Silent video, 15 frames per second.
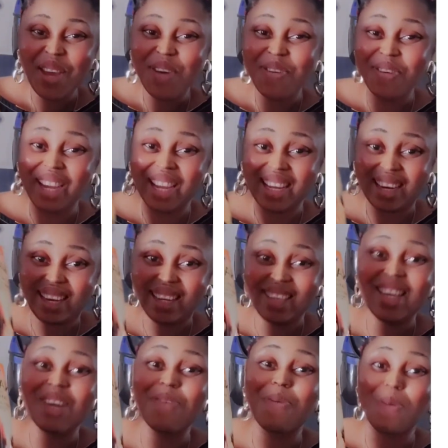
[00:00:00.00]
for a client
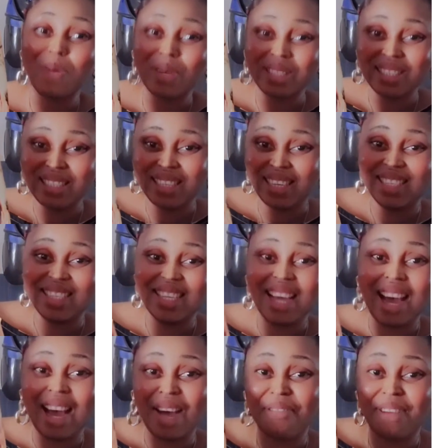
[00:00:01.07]
i wanted the
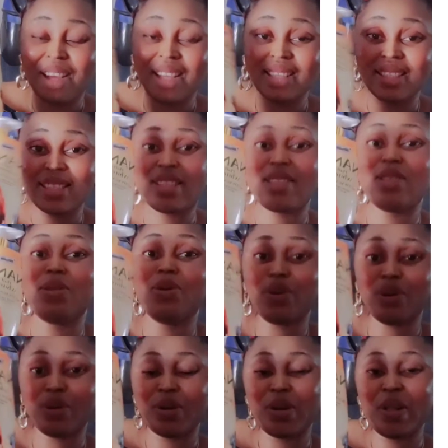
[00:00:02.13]
half cast
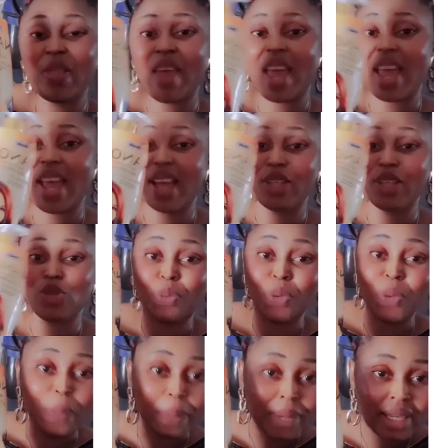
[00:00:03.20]
look i had to
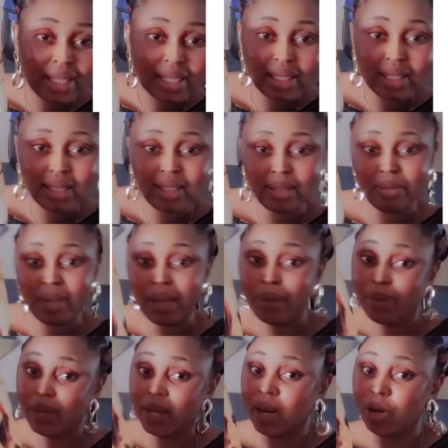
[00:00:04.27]
promix it
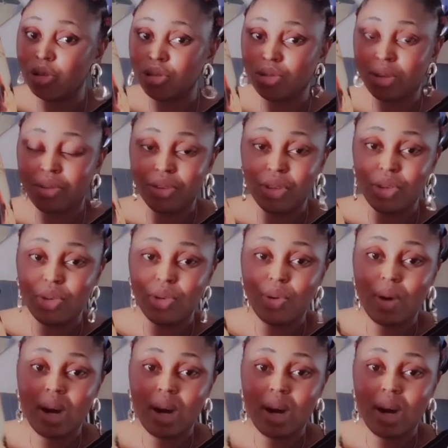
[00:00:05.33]
maybe i'll do a video on